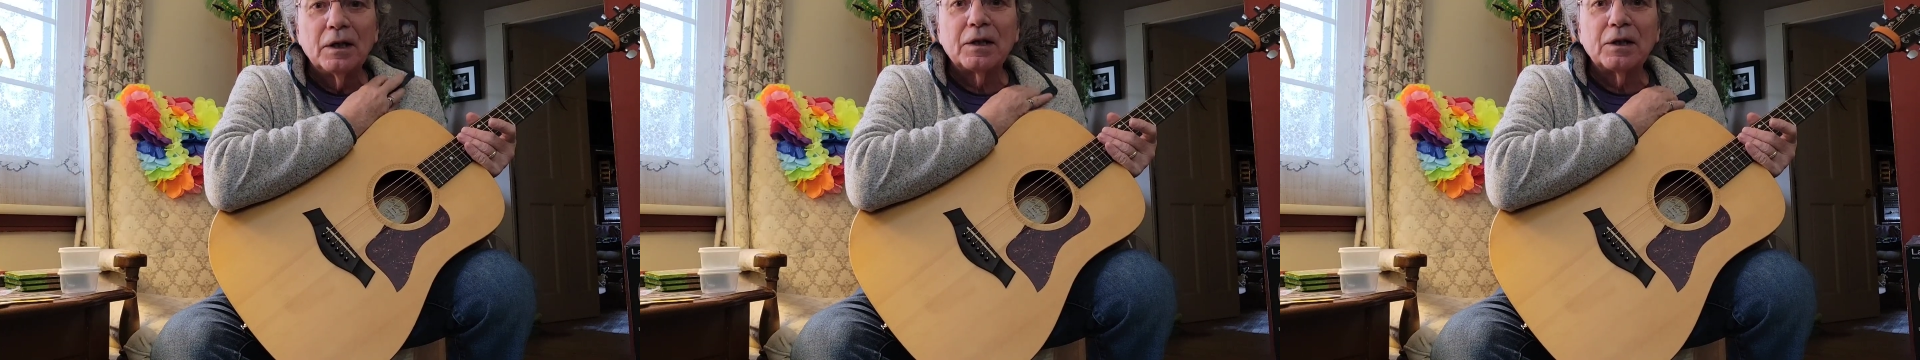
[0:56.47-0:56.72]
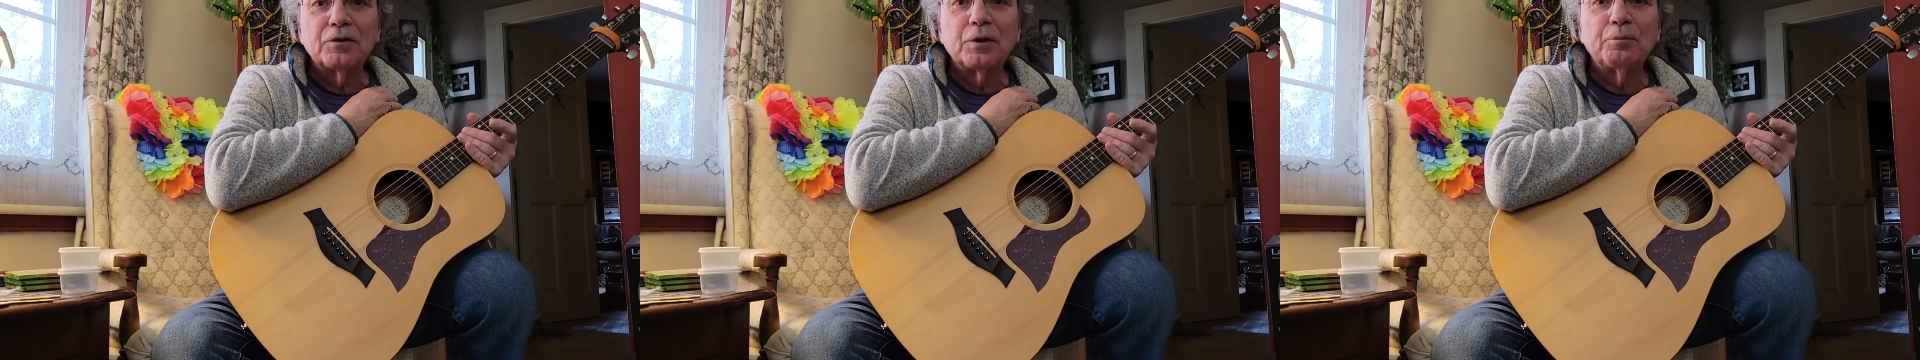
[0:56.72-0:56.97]
it
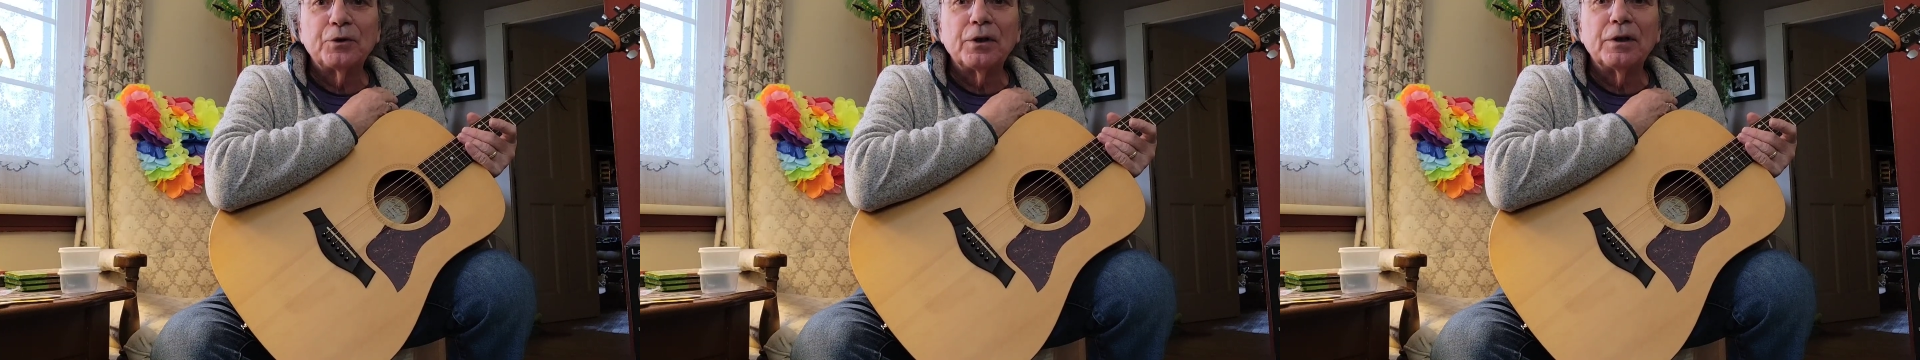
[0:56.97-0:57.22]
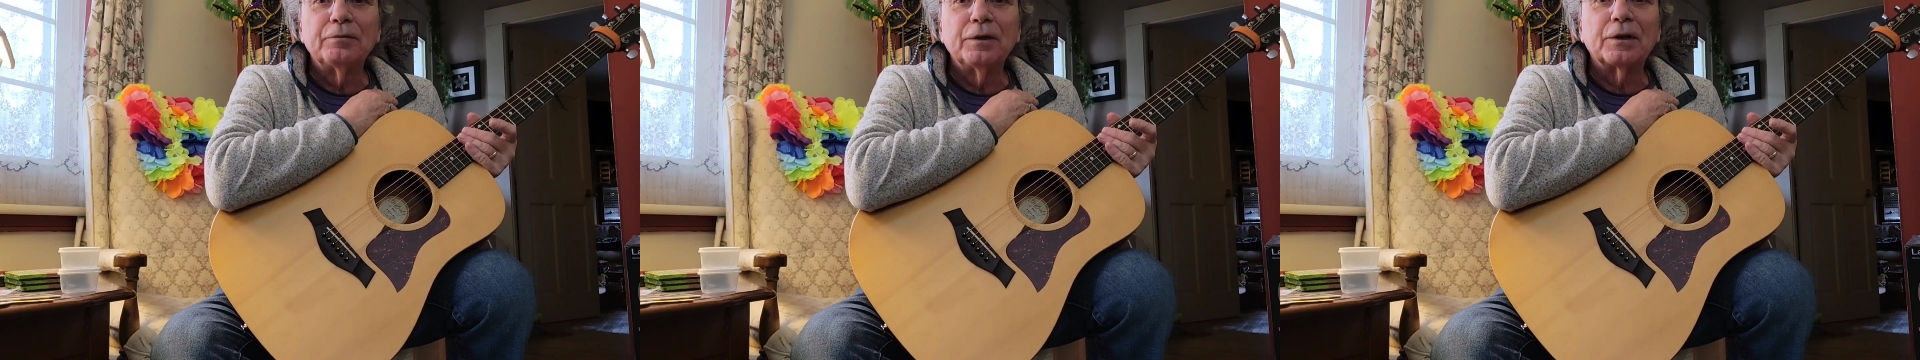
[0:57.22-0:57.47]
gets
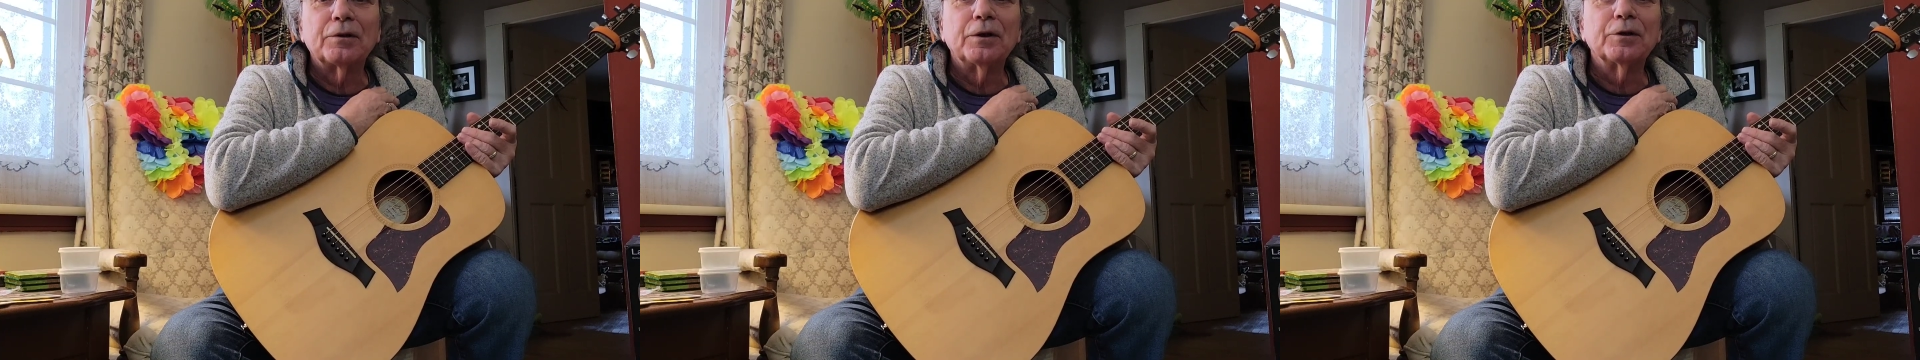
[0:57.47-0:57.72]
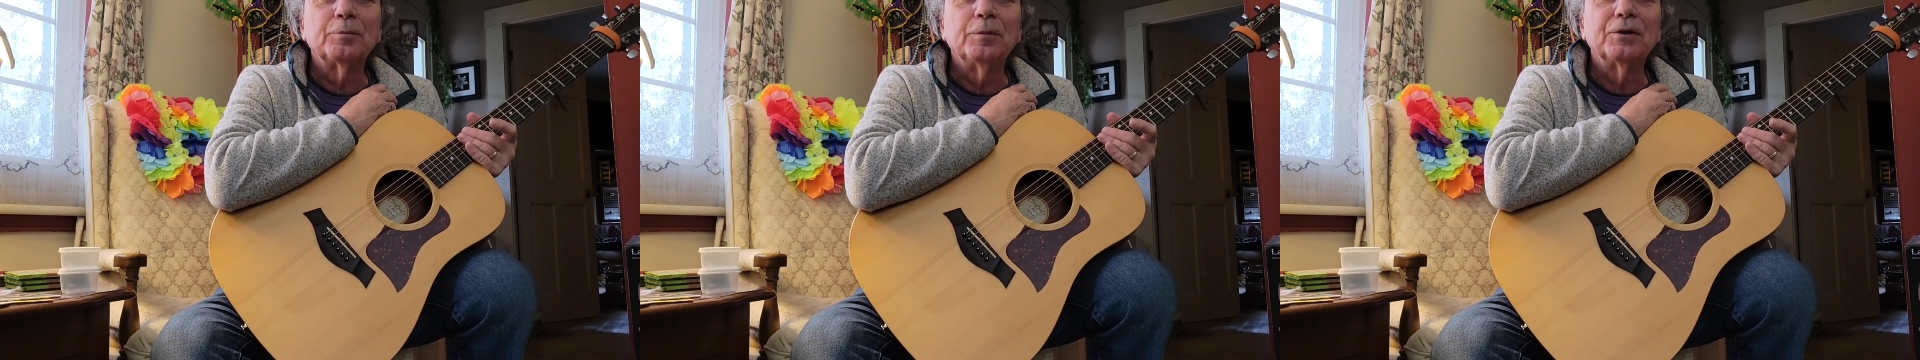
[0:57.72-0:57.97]
observed at
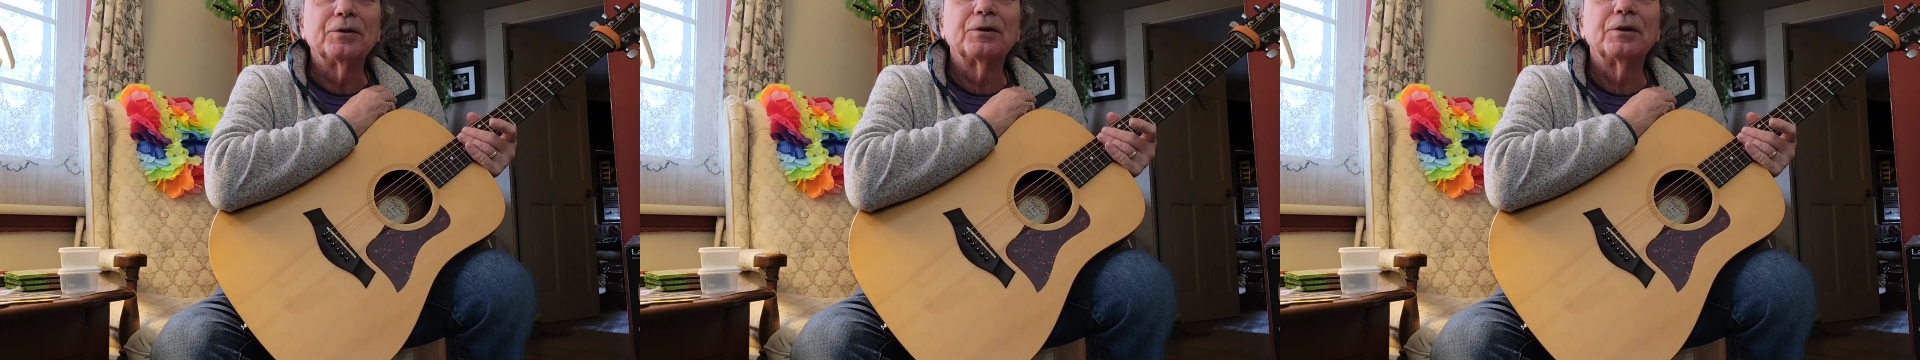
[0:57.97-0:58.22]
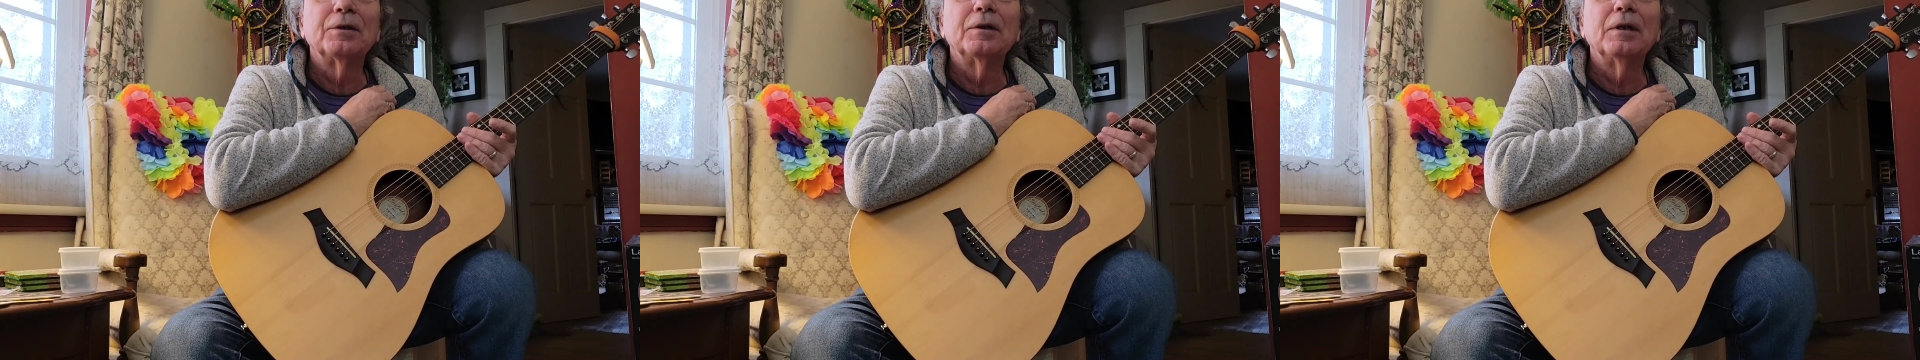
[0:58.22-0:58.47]
Christmas.
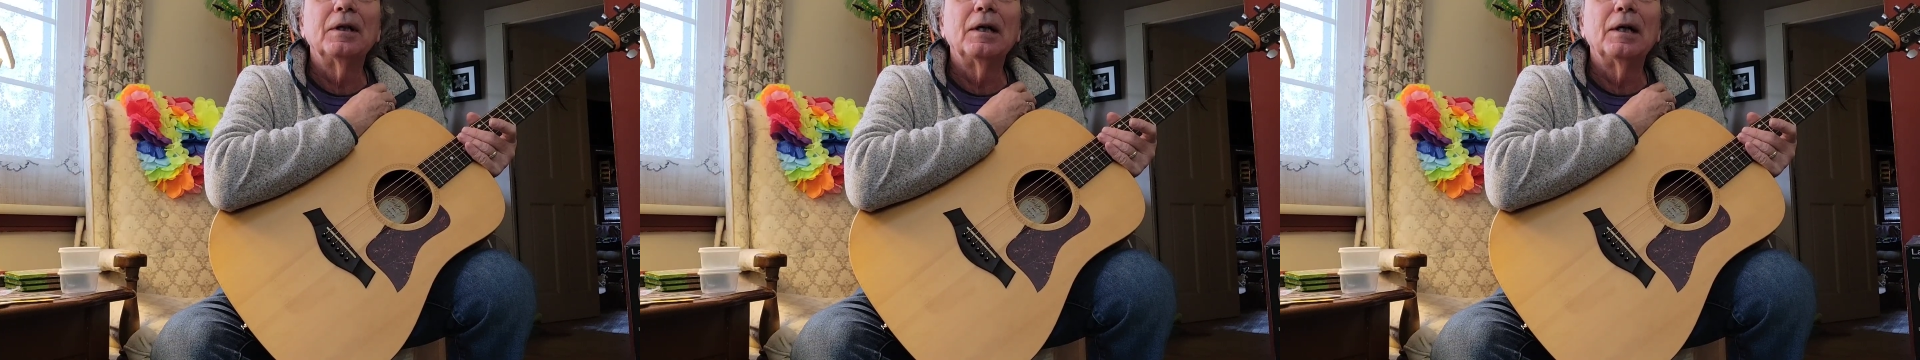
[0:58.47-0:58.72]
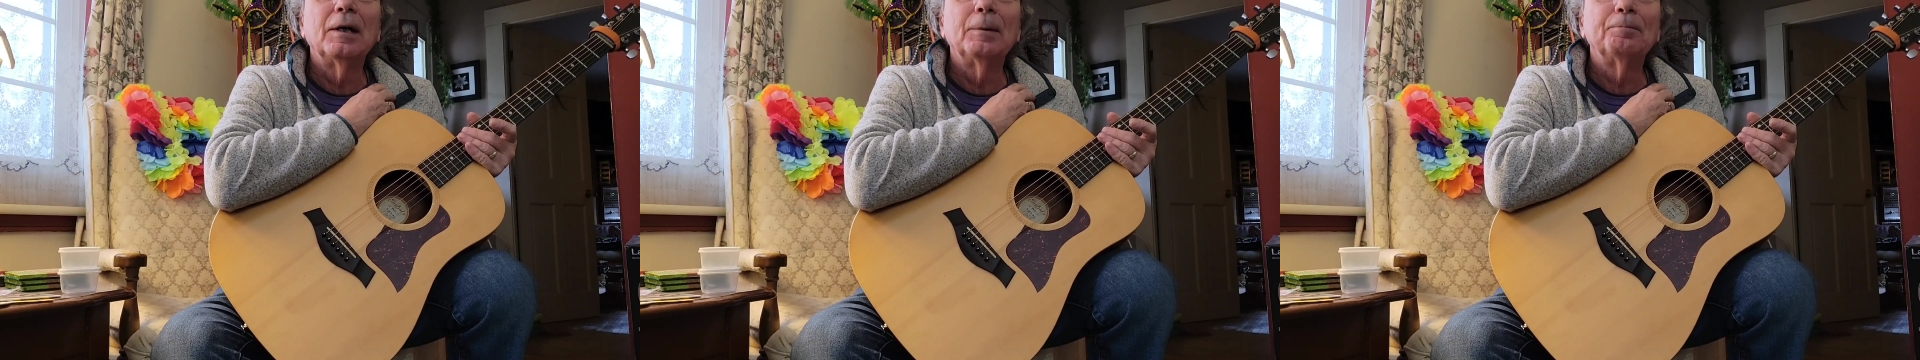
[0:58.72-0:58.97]

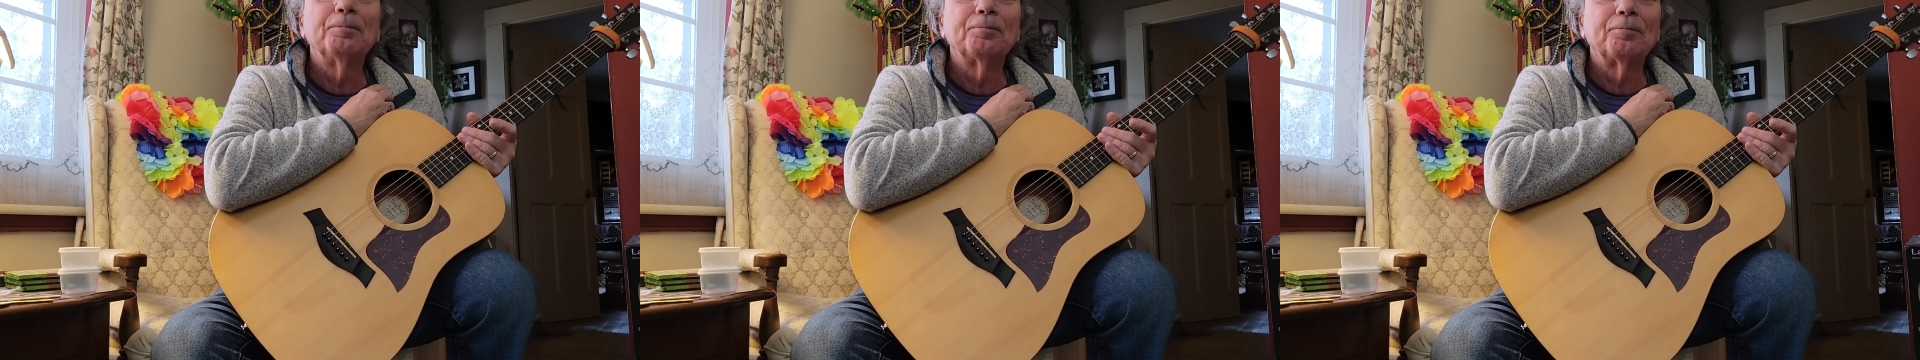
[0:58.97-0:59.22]
Um,